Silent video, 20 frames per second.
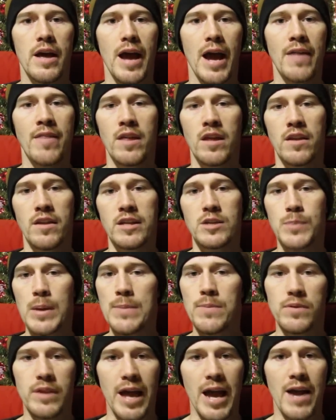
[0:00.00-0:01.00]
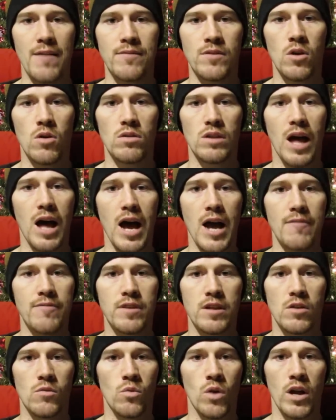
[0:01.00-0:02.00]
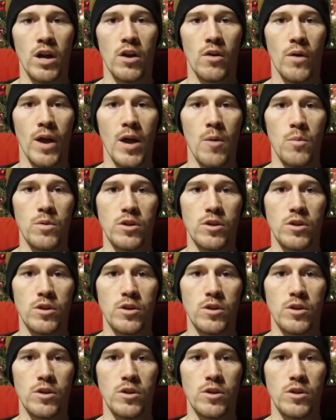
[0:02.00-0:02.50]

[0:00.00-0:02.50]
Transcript: And then these people that have no life, that are running around